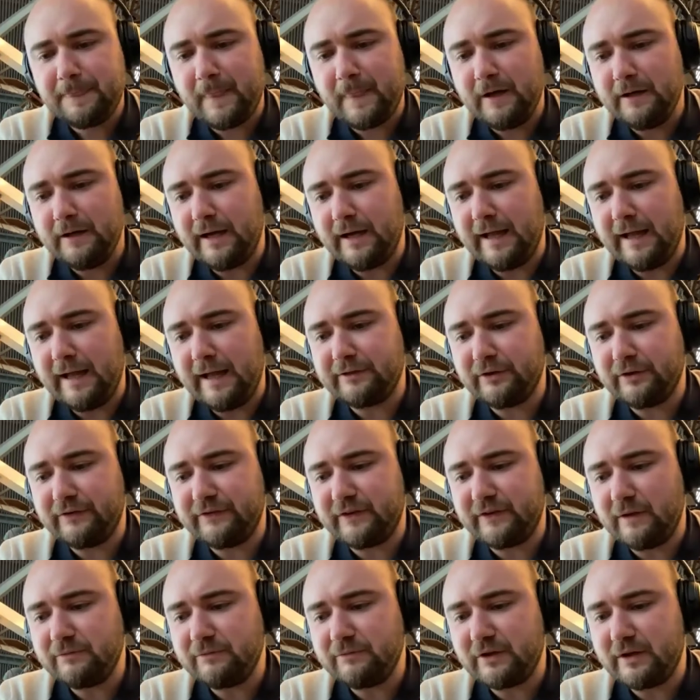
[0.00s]
Uh, at the
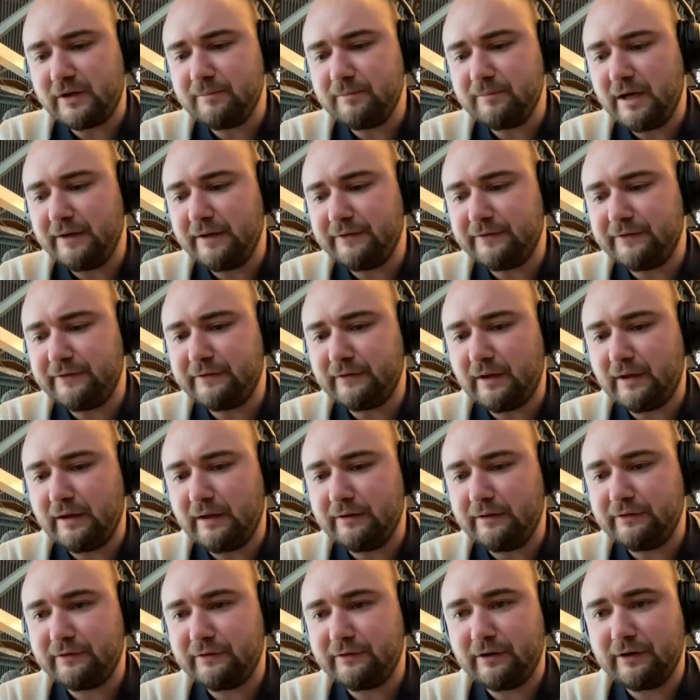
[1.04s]
same time as
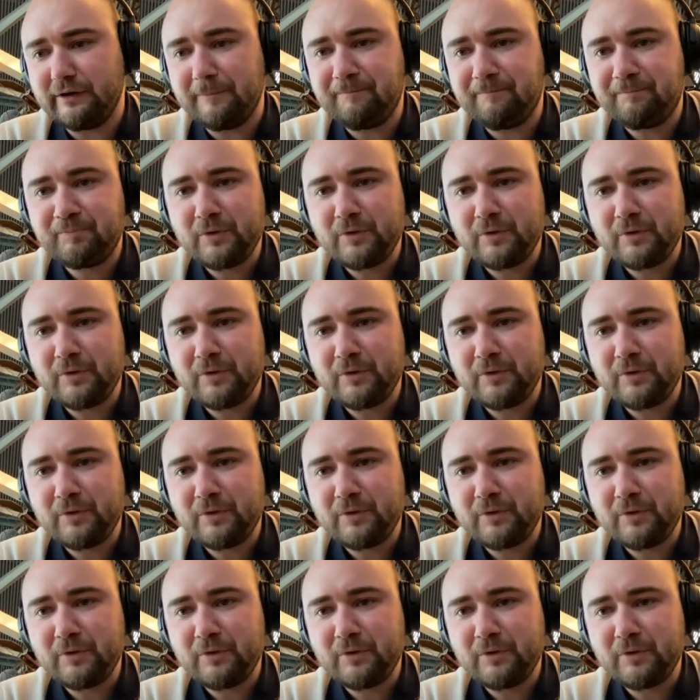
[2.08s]
as uh,